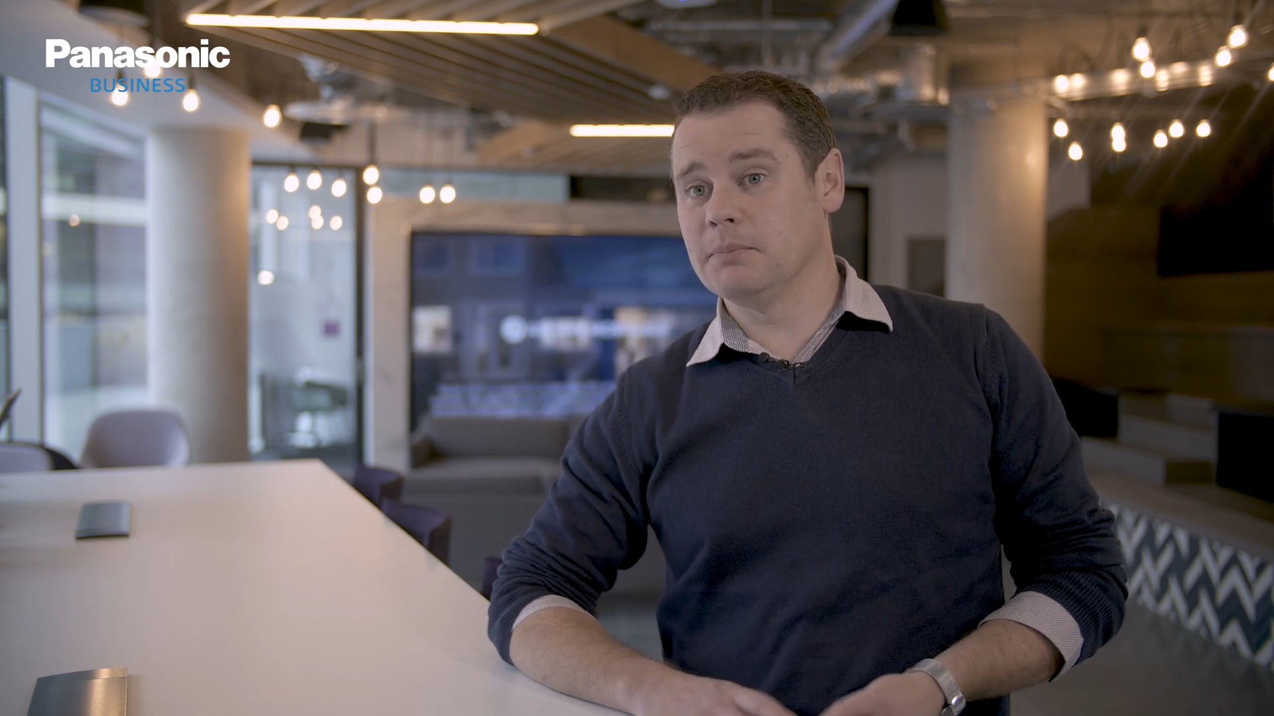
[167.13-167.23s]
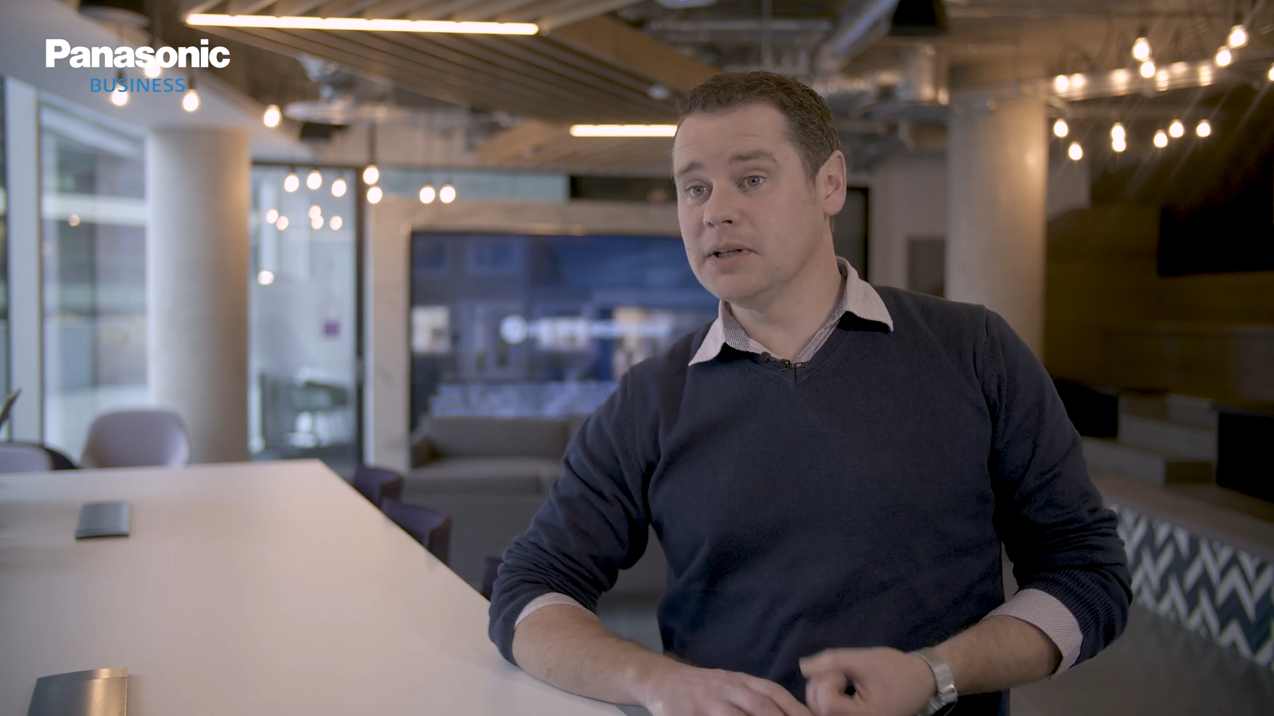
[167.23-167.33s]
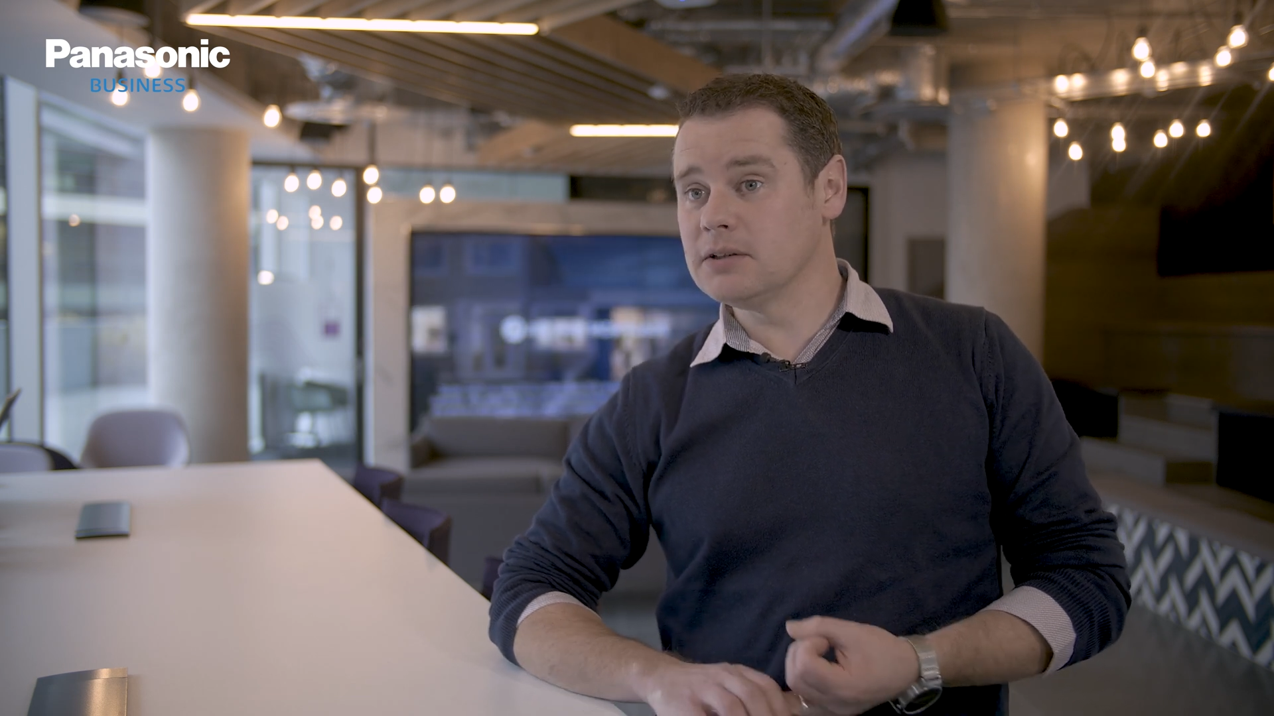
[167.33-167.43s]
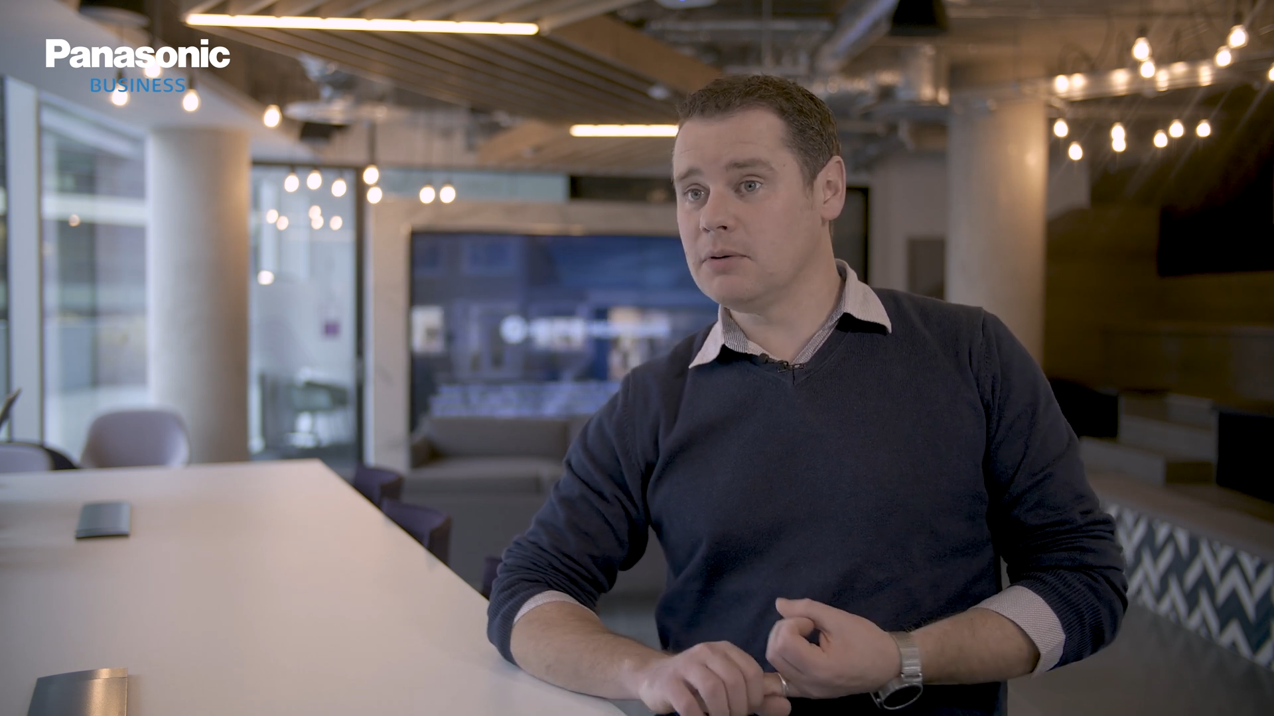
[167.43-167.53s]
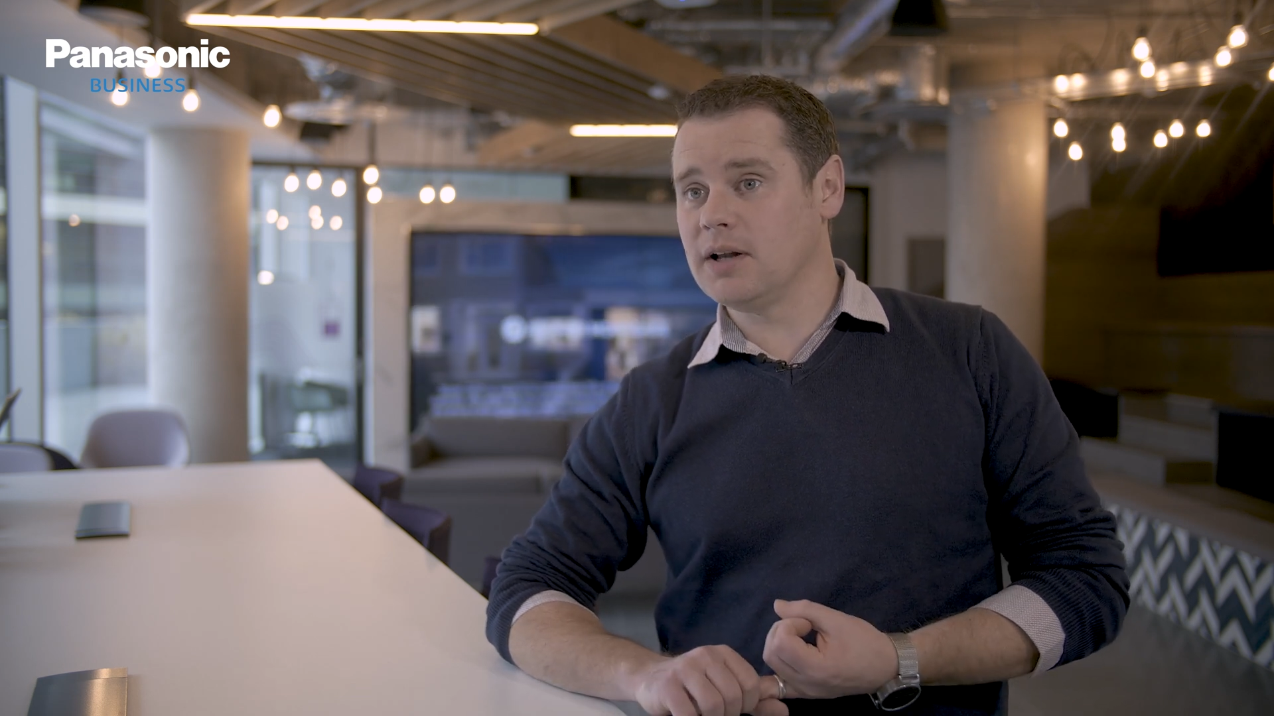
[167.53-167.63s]

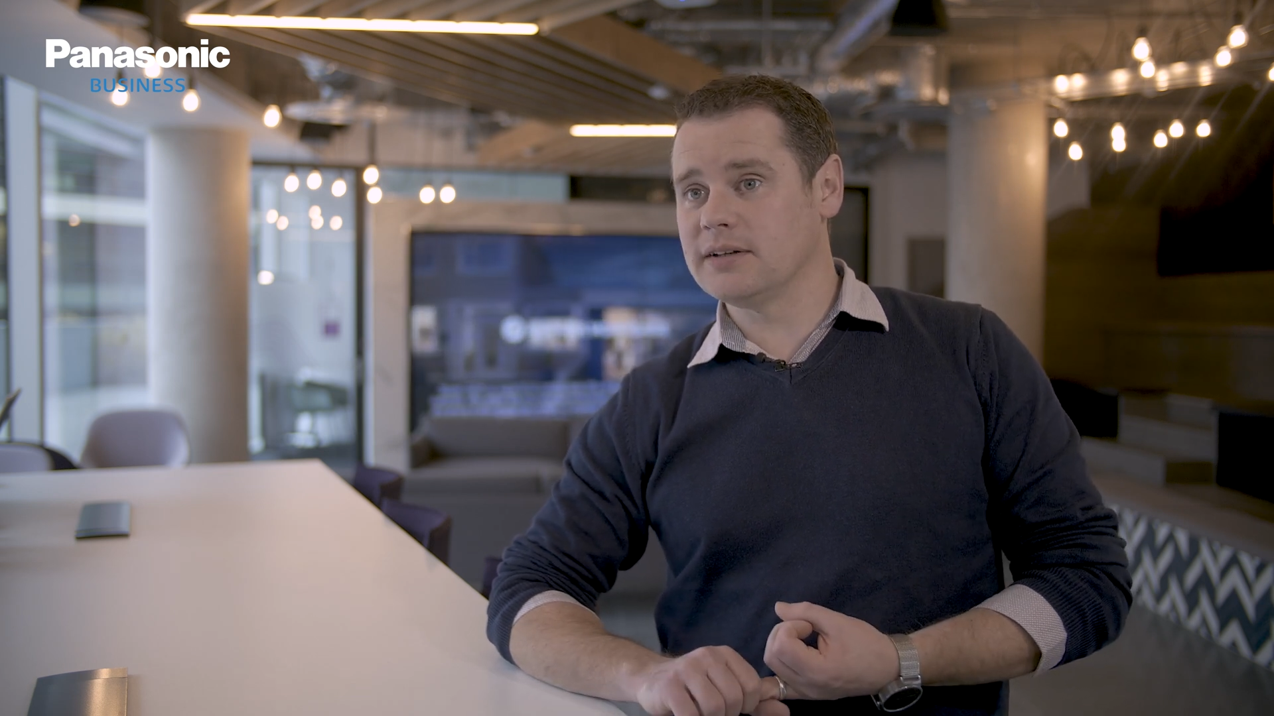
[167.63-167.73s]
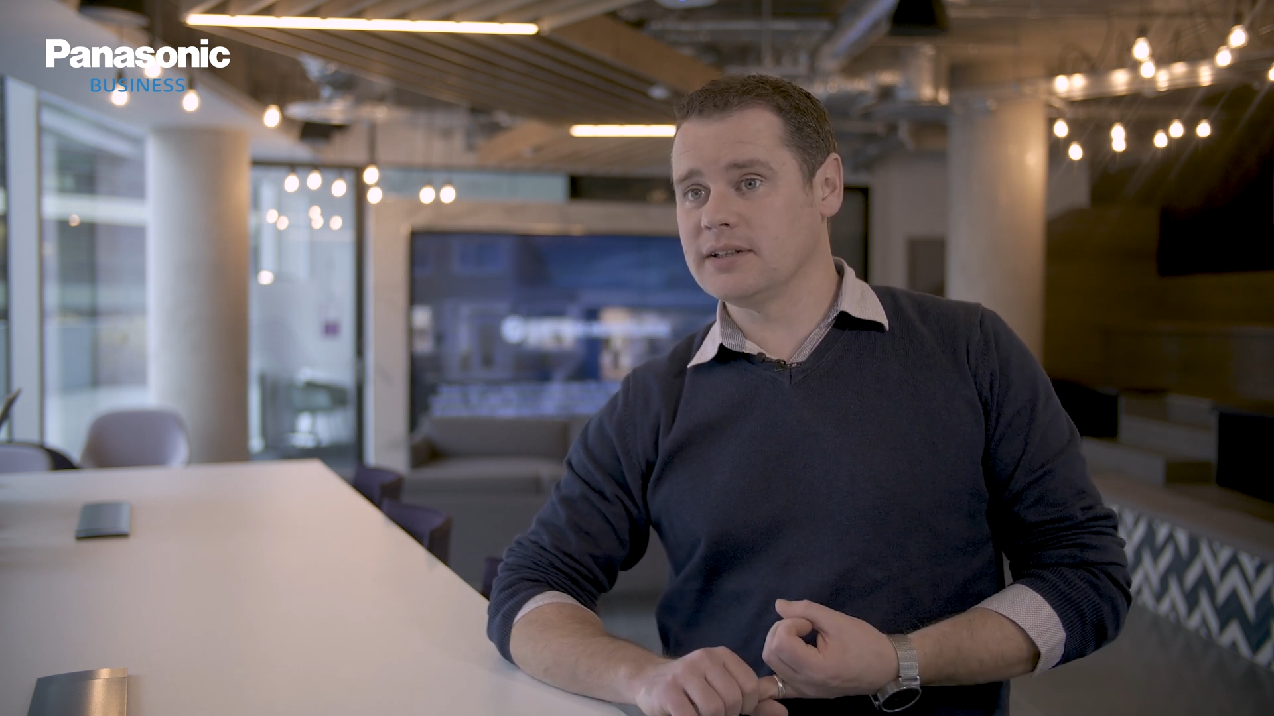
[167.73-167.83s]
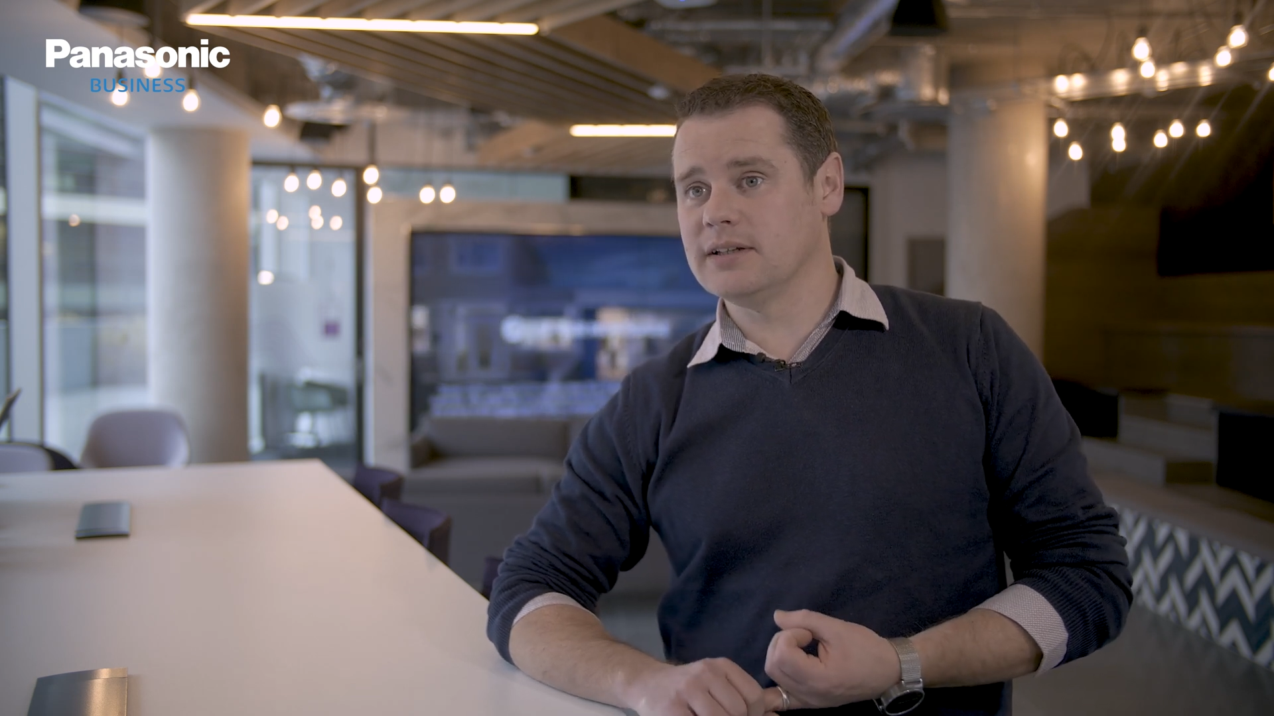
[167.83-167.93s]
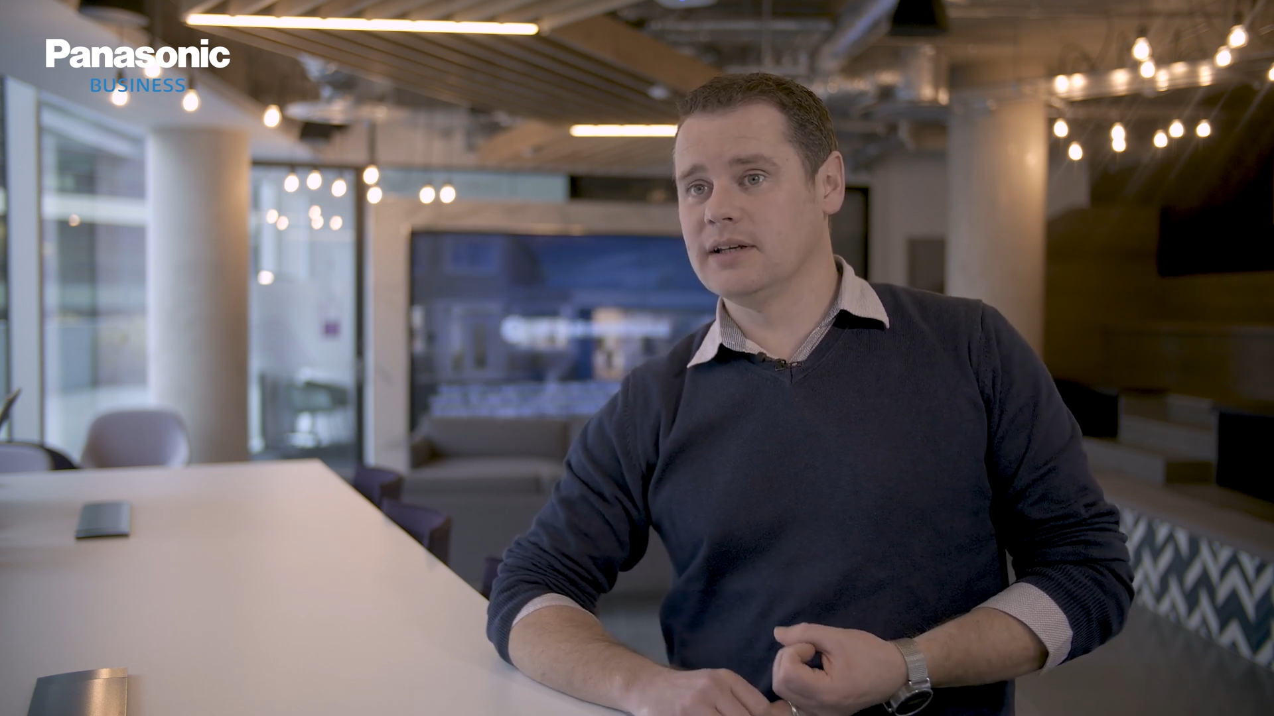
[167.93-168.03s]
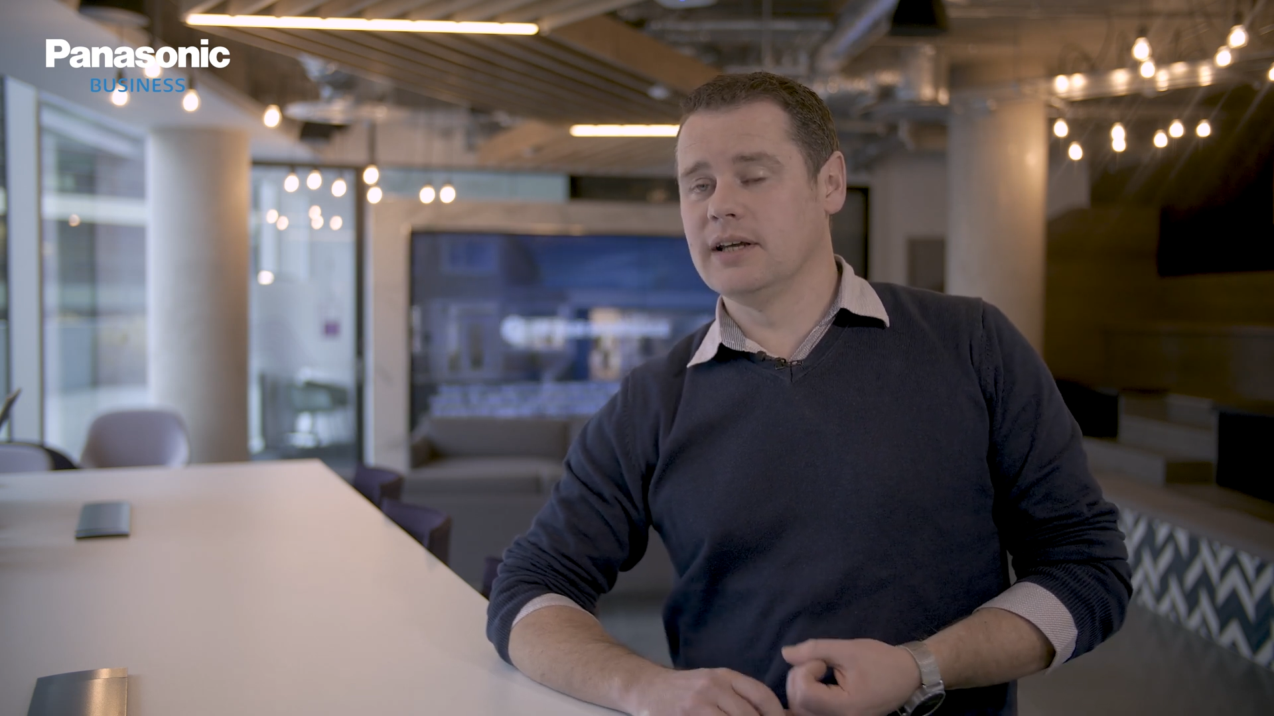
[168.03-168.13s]
build quality,